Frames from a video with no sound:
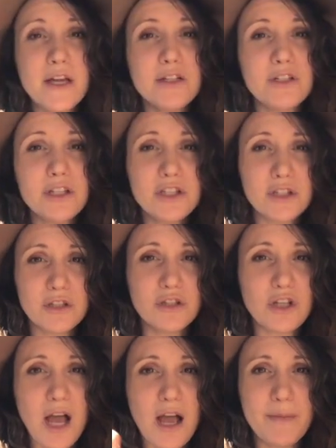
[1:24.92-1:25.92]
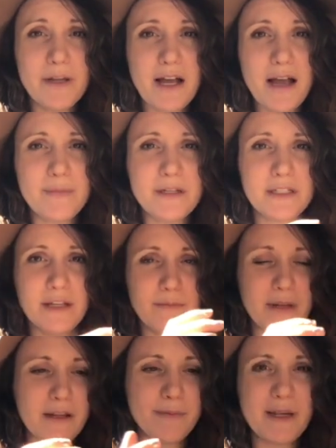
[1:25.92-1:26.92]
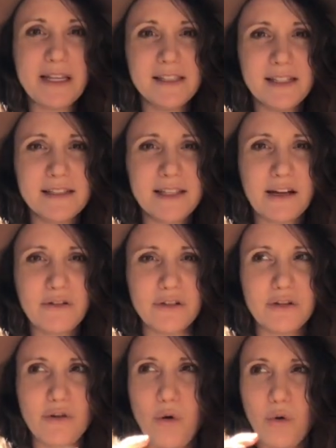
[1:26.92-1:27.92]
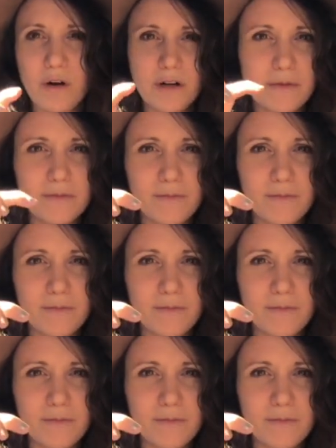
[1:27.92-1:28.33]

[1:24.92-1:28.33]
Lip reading: just chop it up into big pieces. Like I'll do quarter